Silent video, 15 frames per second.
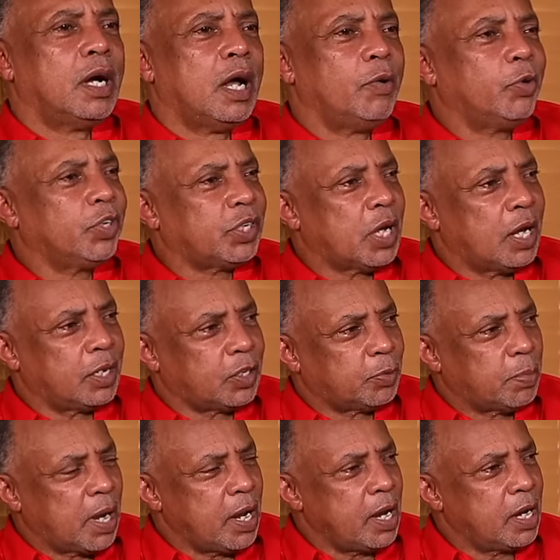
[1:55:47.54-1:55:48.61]
I was
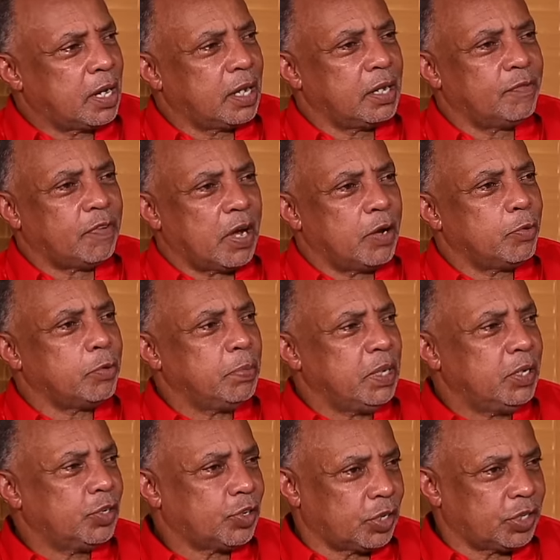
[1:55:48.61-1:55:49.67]
asked by that if I would
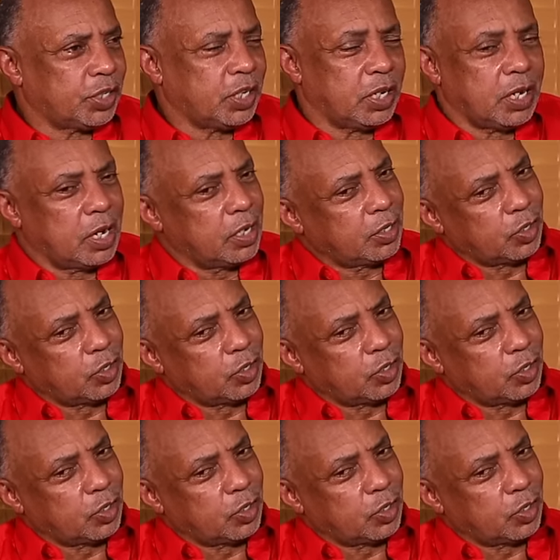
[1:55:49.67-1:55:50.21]
be interested.